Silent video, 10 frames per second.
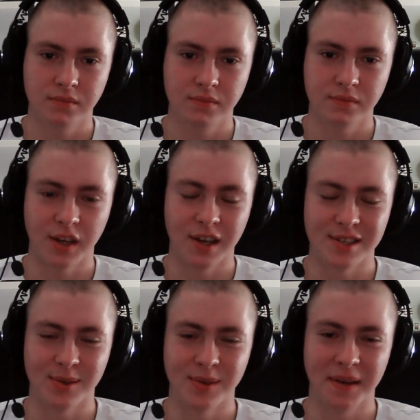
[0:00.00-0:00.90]
Okay,
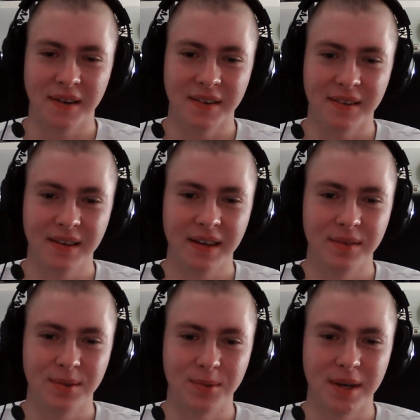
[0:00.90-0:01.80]
so now I have
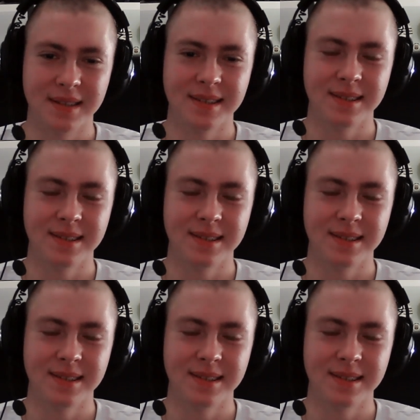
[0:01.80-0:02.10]
to rate it.